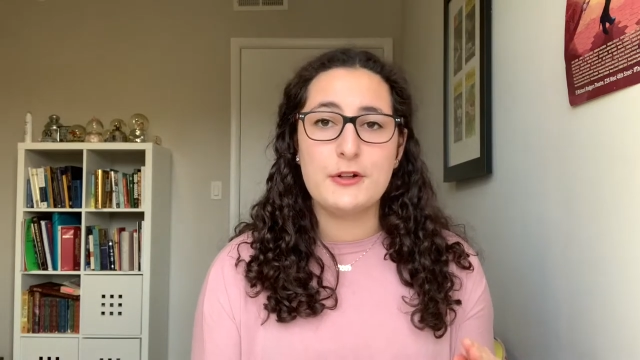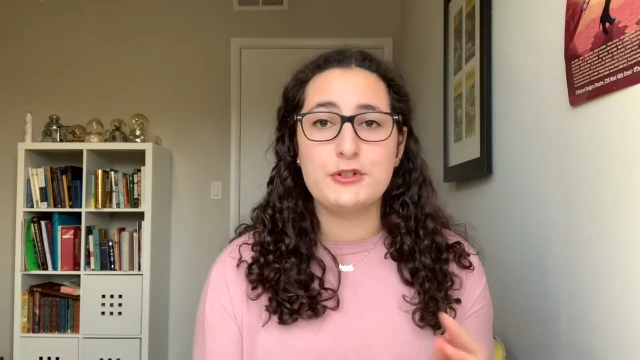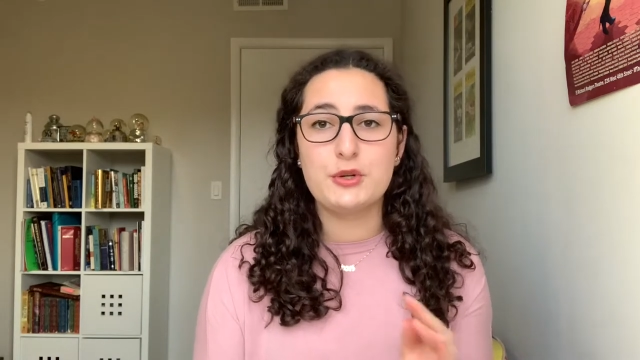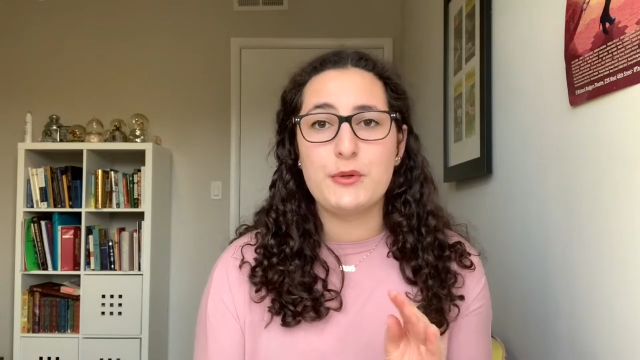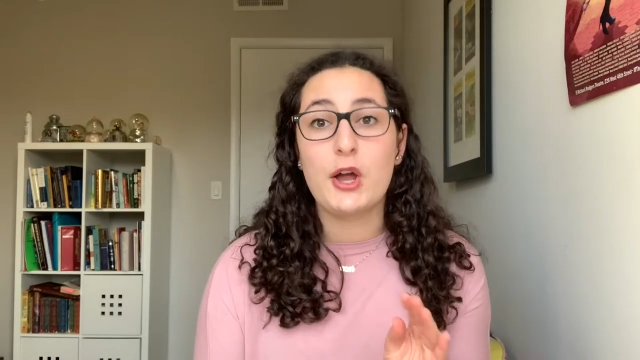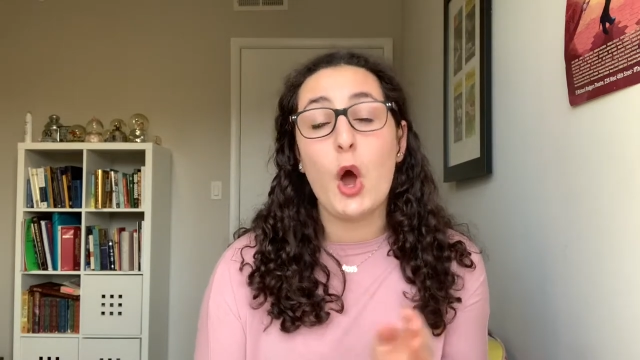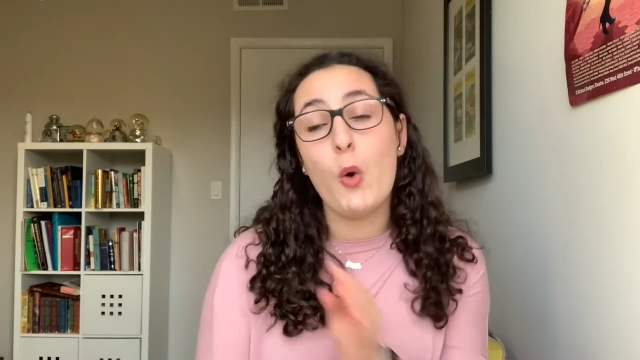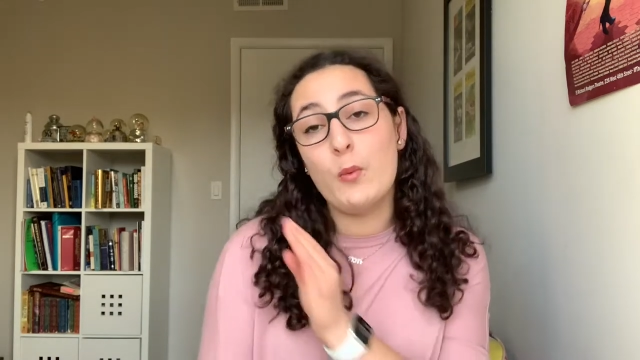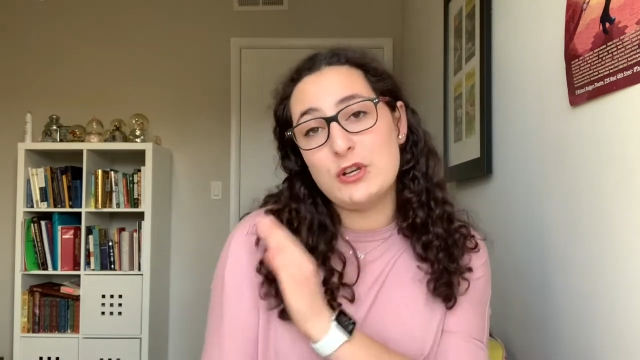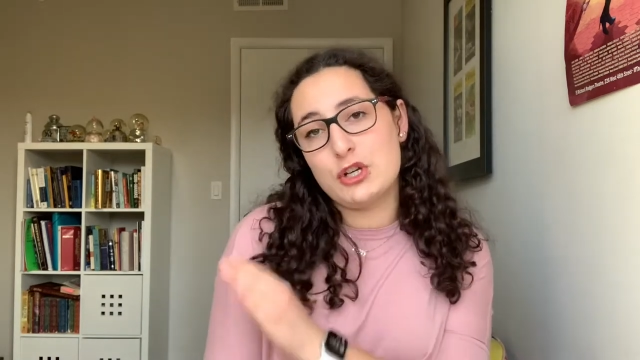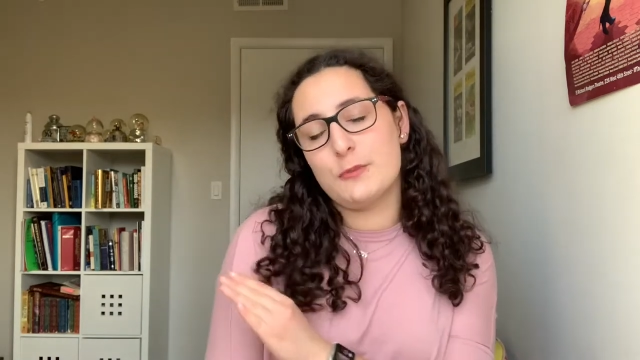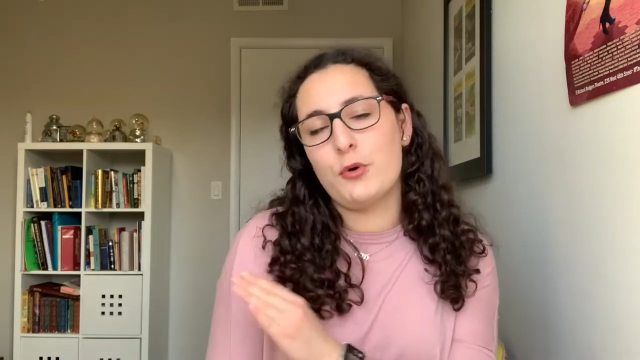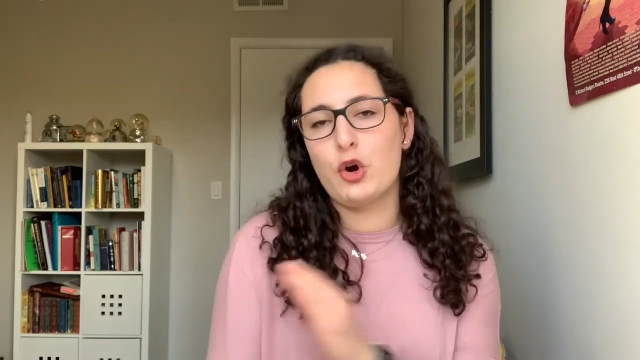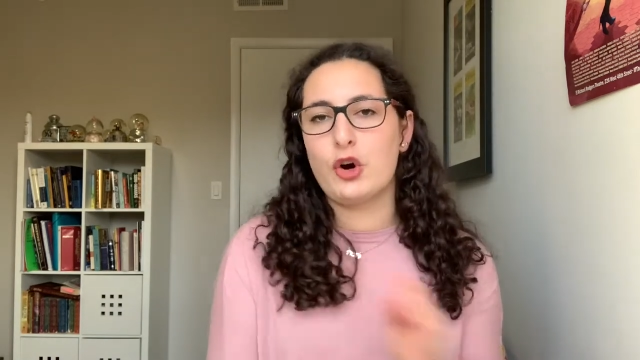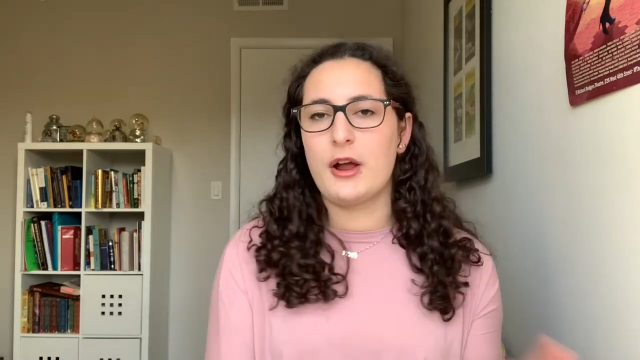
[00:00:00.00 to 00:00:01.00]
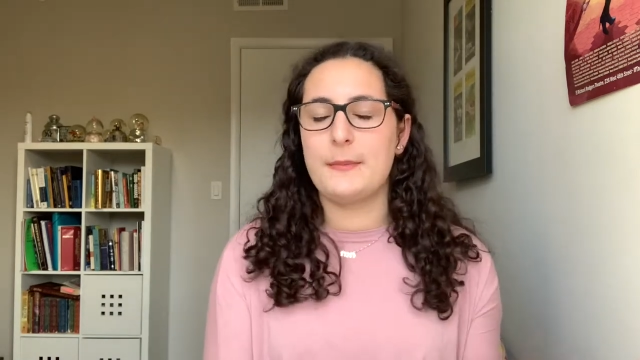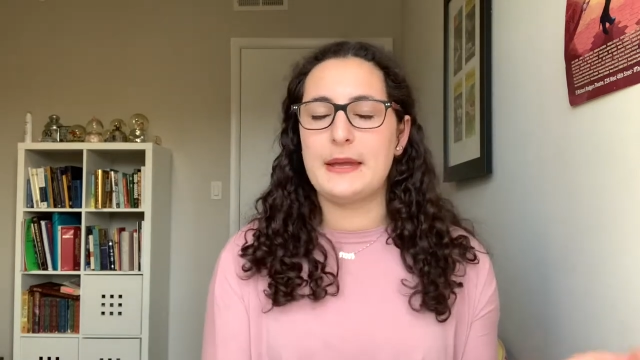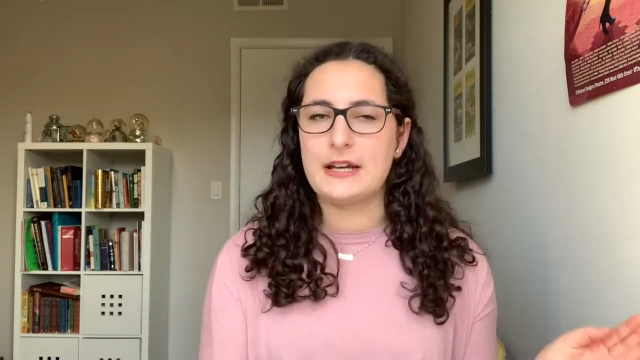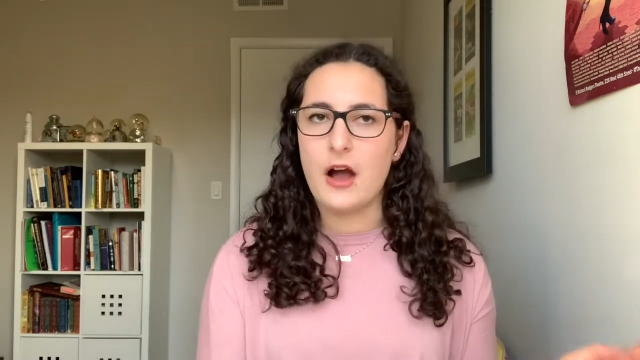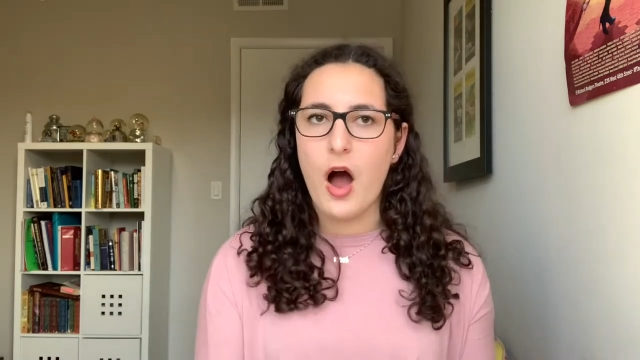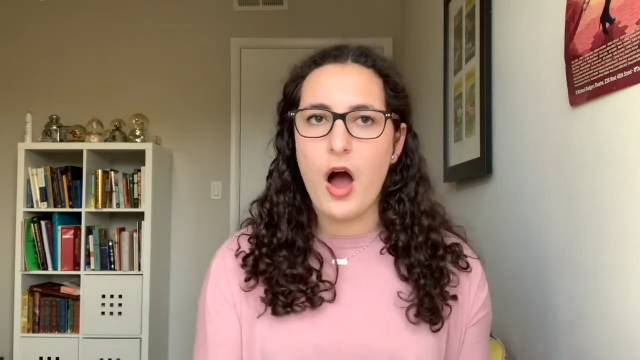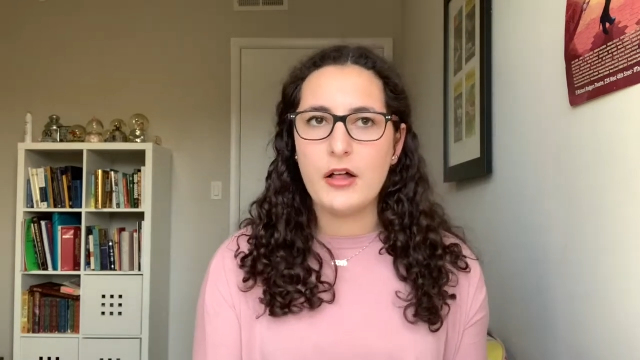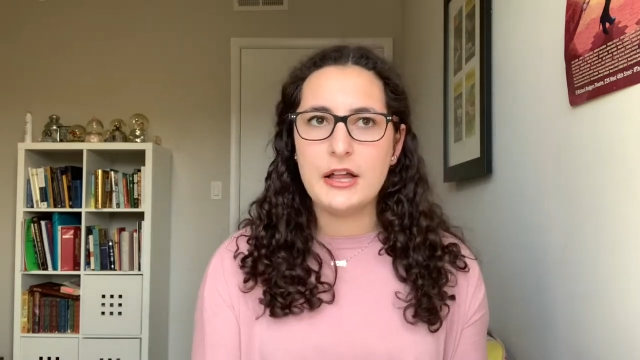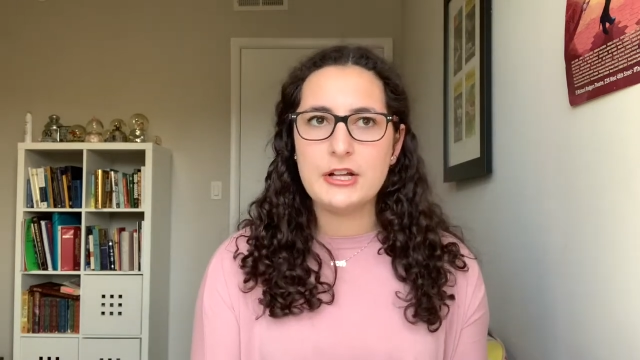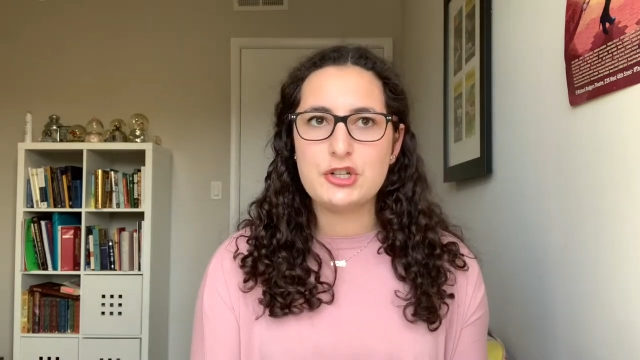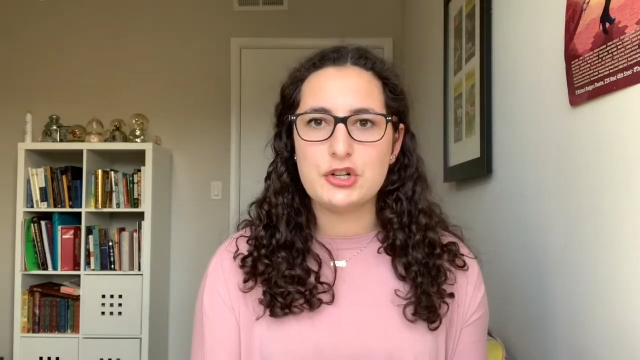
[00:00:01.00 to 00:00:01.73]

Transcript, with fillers: do like a winter program in college,